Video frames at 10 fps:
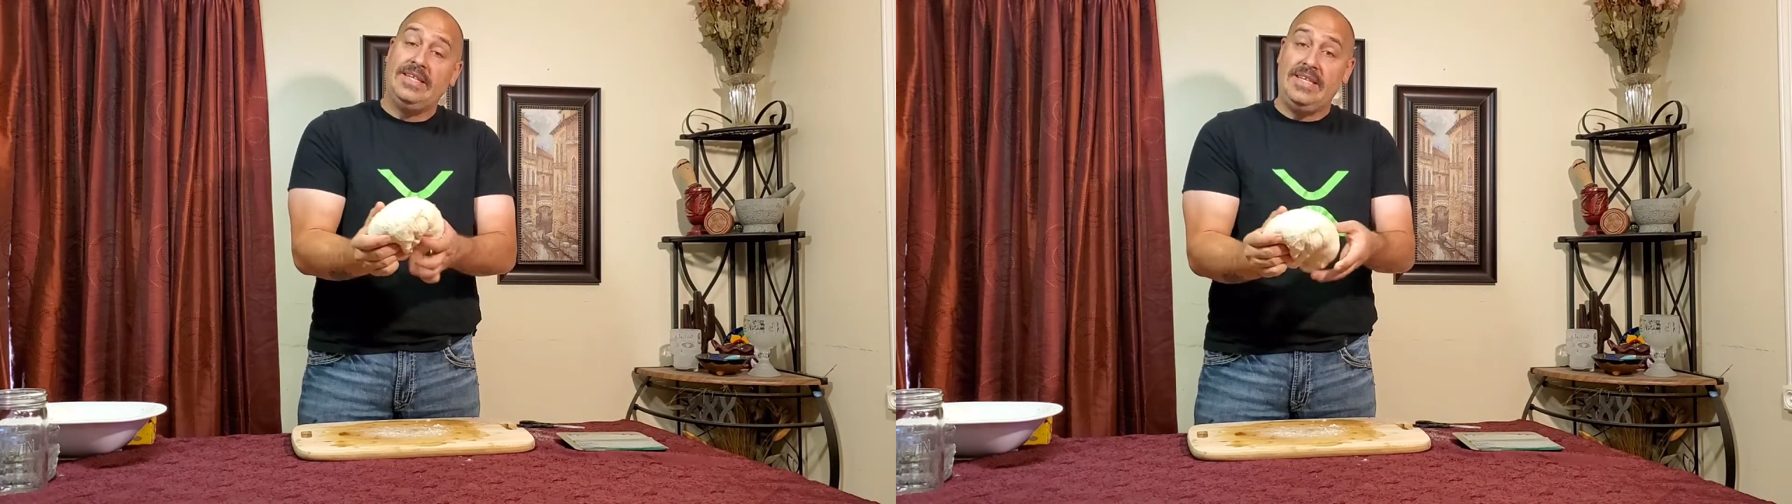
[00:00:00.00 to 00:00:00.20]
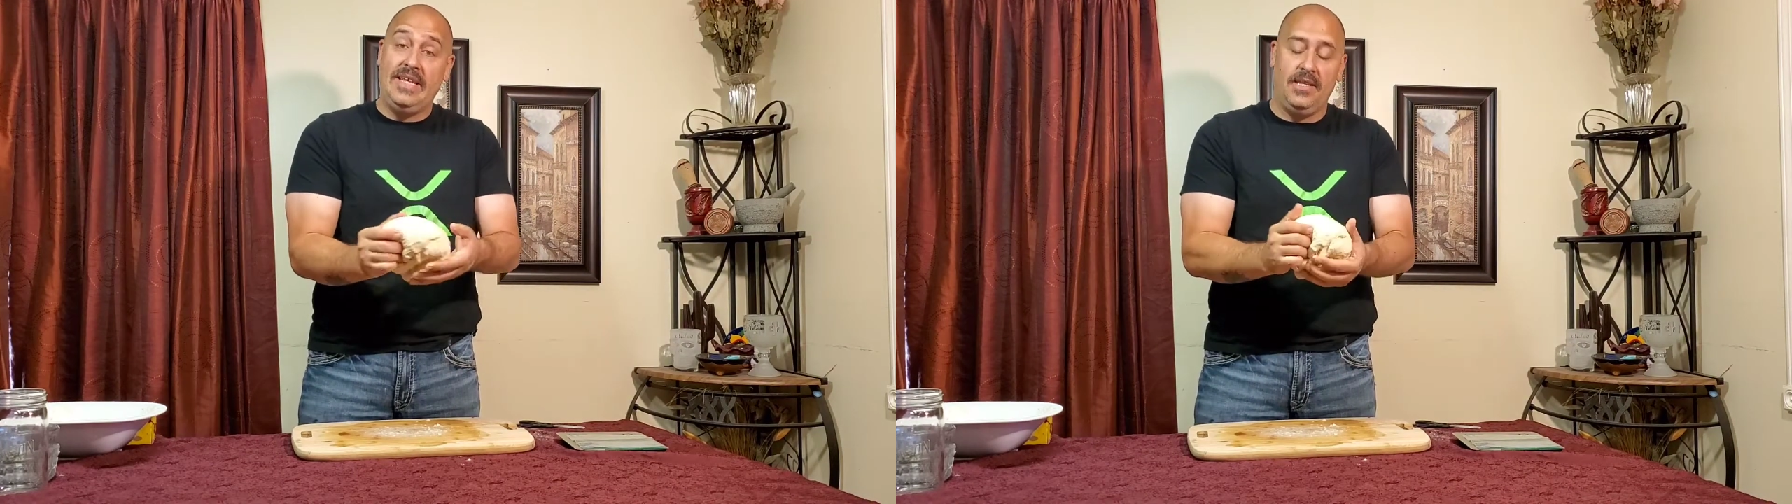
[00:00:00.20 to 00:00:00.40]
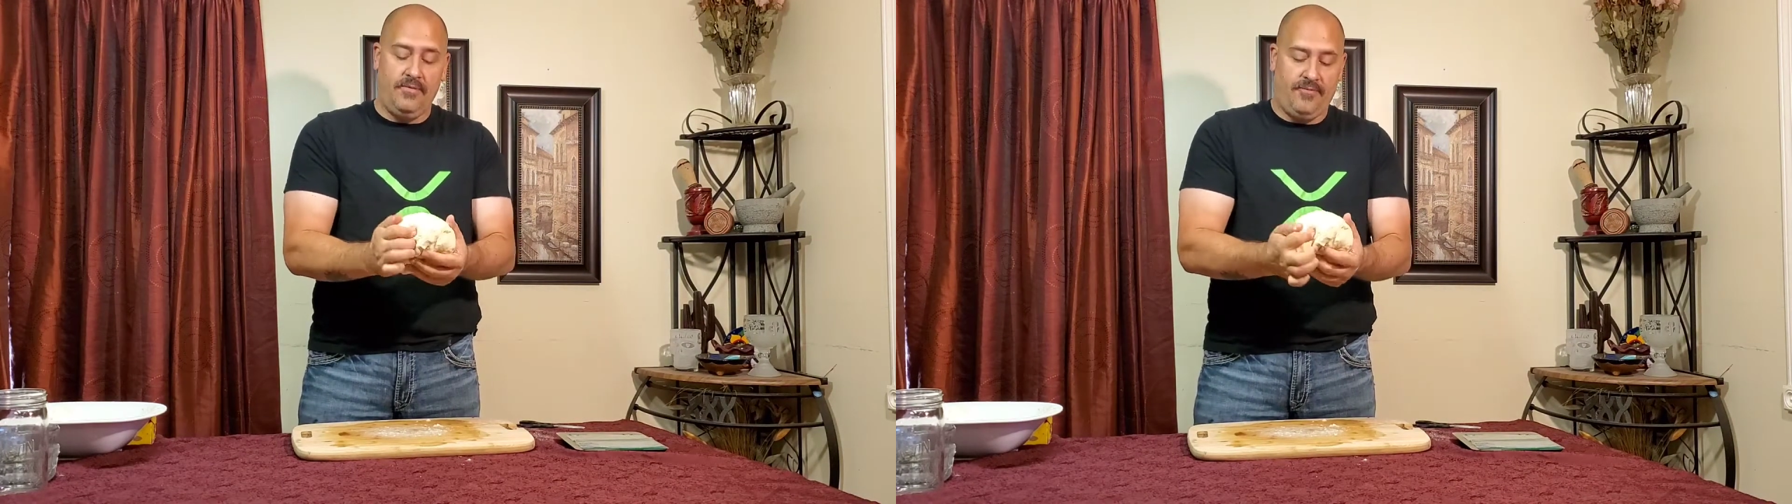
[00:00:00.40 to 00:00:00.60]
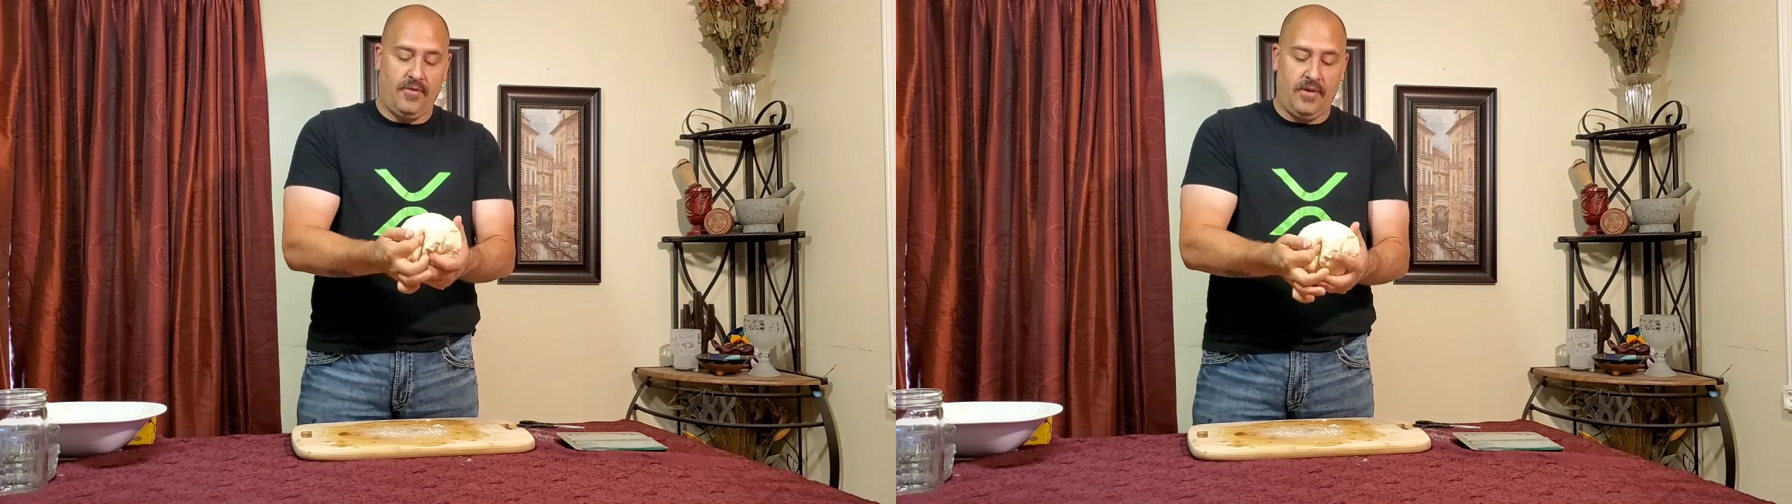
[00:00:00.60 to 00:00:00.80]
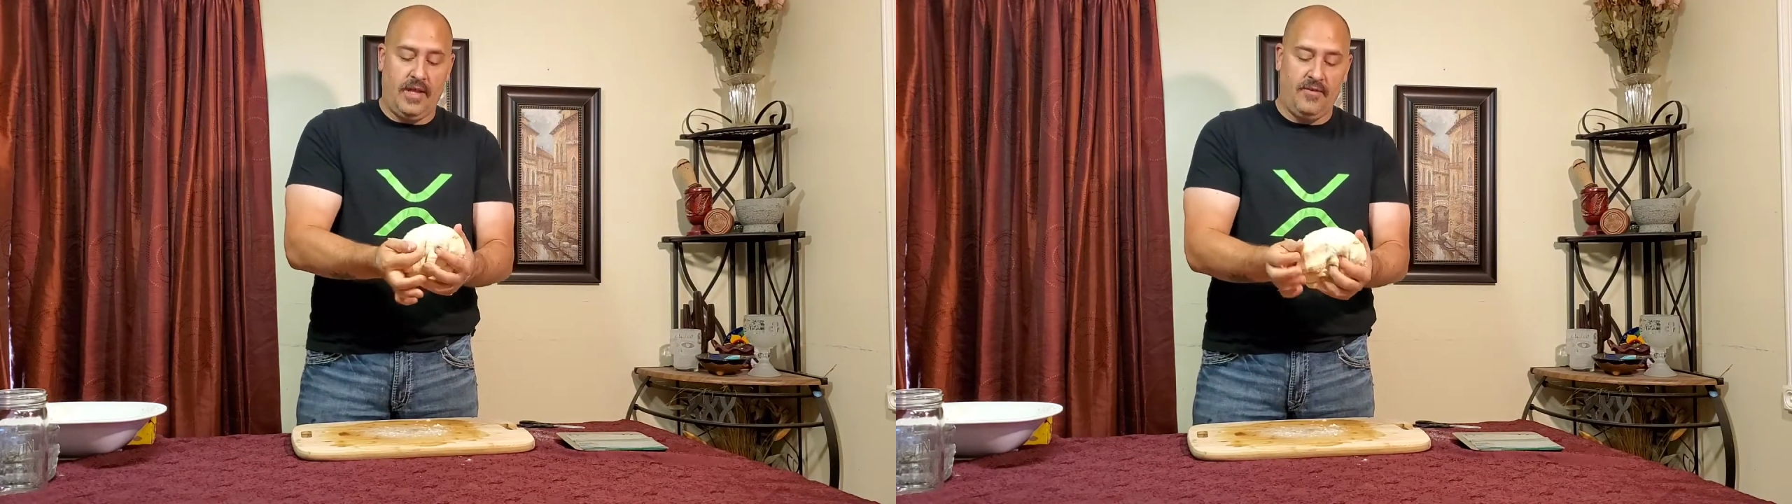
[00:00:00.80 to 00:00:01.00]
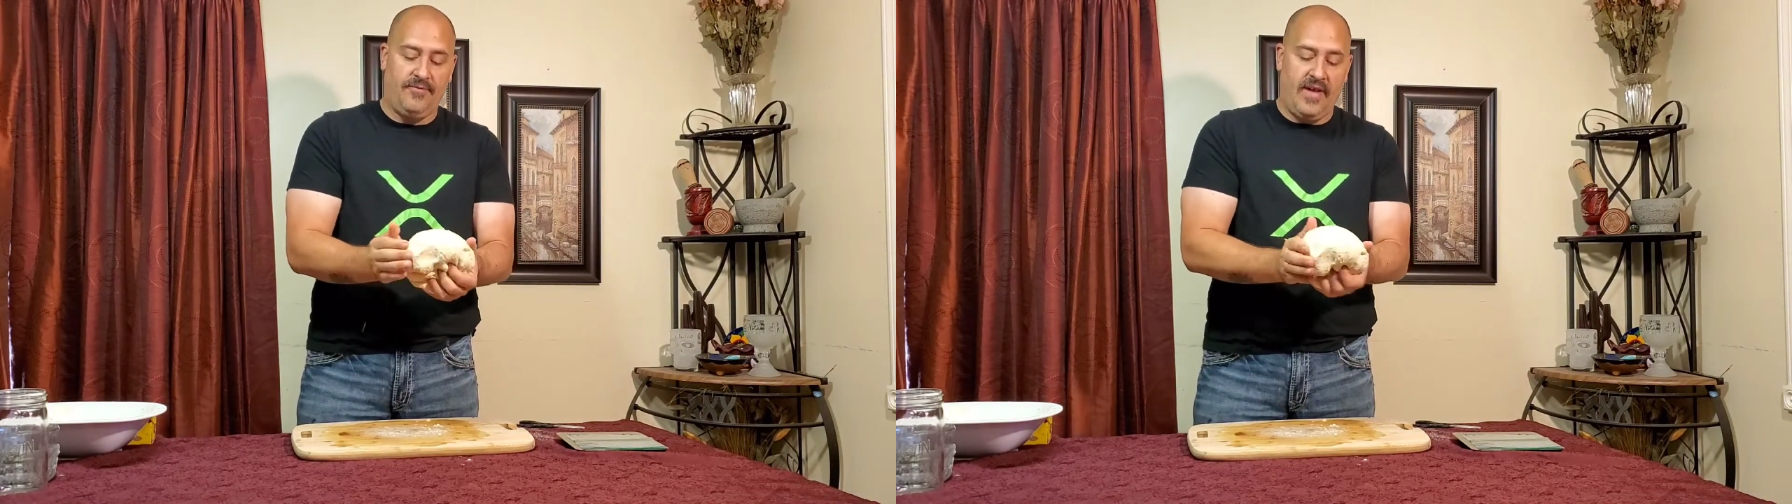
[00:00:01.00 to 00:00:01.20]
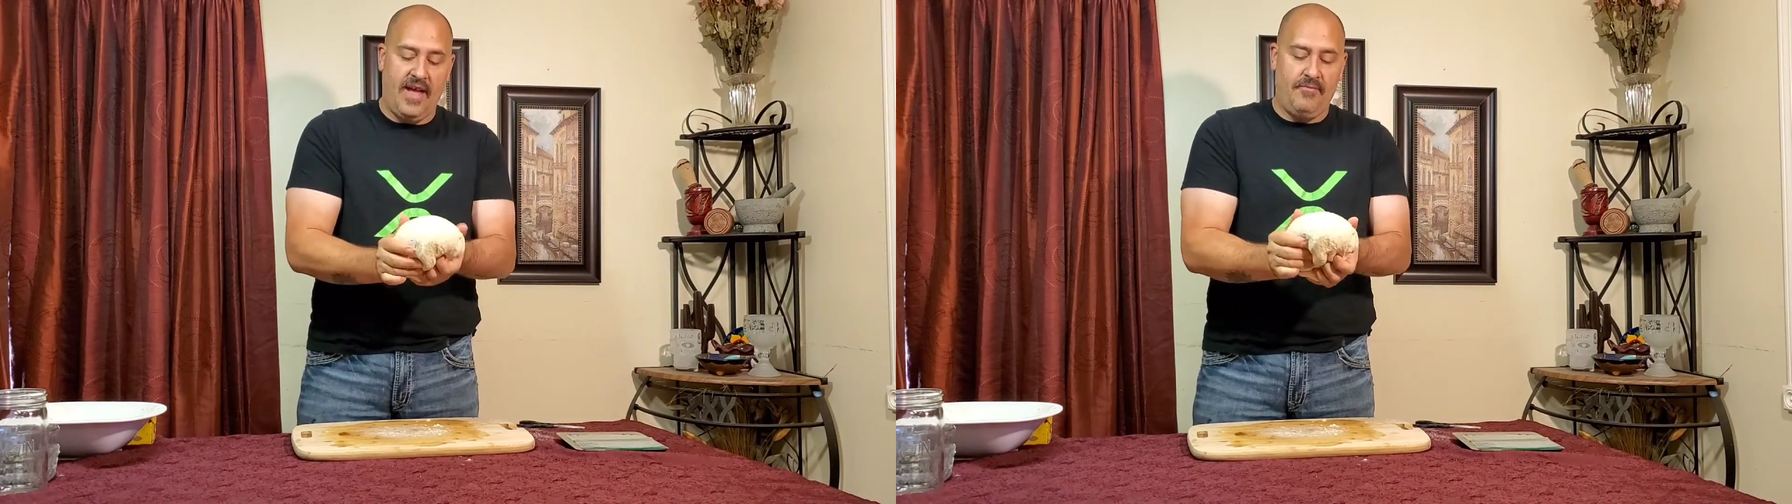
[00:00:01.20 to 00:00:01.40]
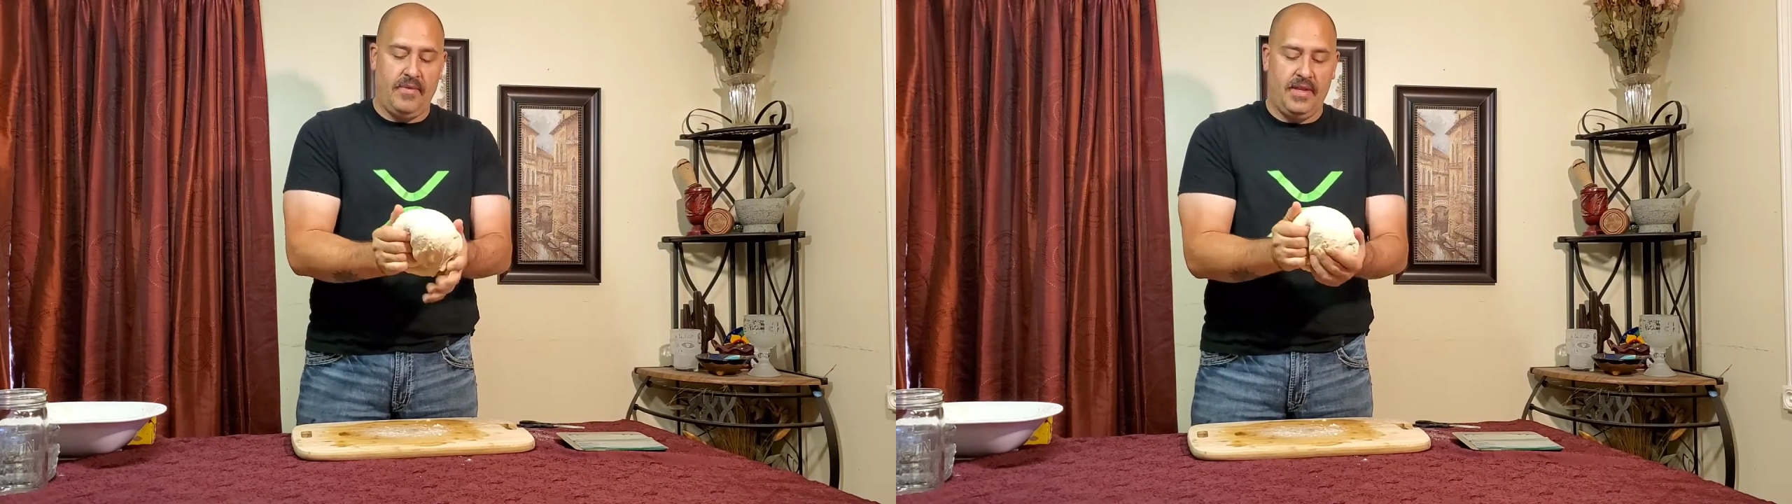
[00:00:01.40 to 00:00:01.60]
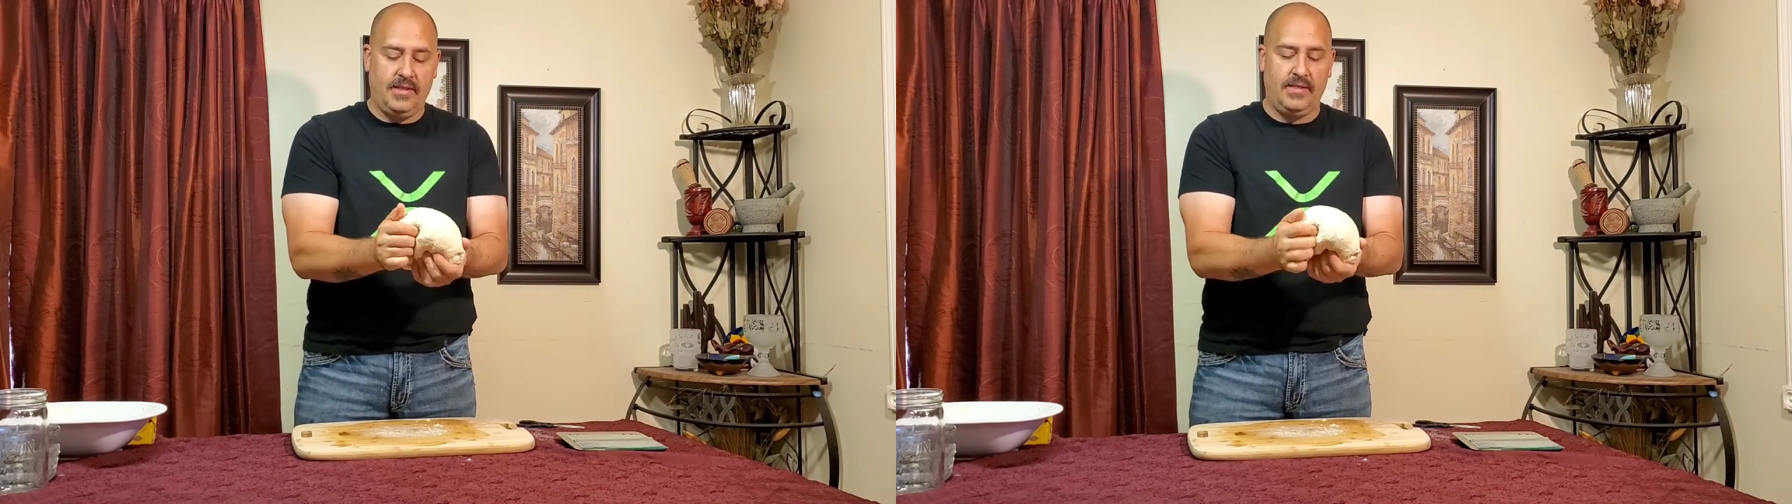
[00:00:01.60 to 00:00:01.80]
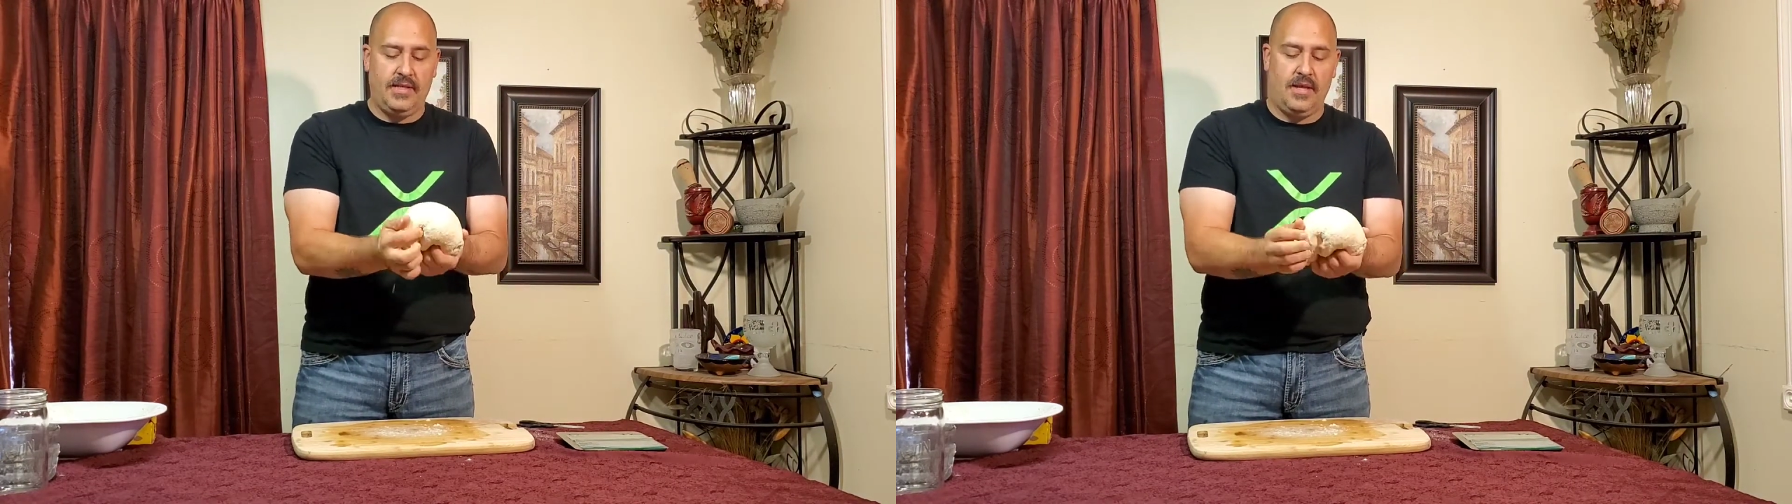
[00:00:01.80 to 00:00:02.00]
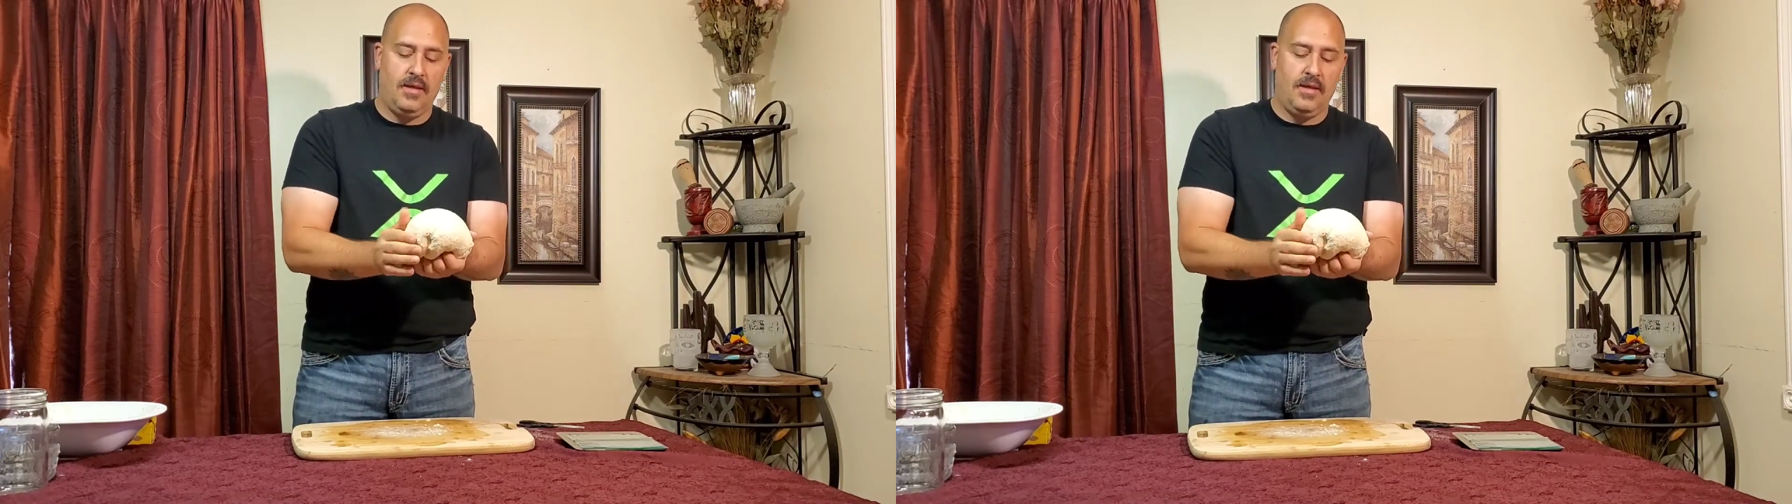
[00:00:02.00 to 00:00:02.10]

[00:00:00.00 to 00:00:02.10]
kneaded for another 5 minutes,